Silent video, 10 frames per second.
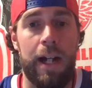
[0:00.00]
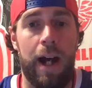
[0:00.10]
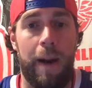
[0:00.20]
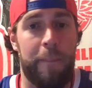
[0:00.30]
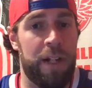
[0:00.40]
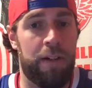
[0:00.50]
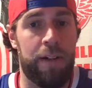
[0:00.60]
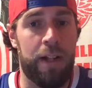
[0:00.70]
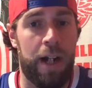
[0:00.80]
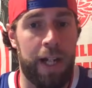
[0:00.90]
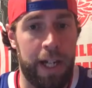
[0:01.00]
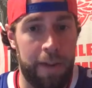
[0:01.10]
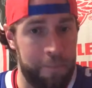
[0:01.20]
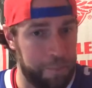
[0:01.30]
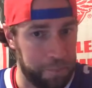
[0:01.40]
Dylan
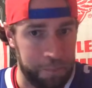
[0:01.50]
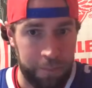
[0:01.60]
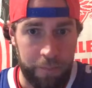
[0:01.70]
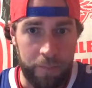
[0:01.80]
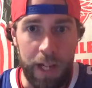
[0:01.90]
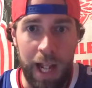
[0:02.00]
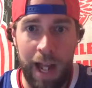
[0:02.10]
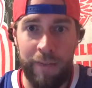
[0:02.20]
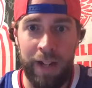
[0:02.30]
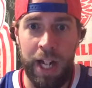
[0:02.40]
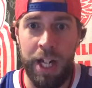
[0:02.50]
Larkin having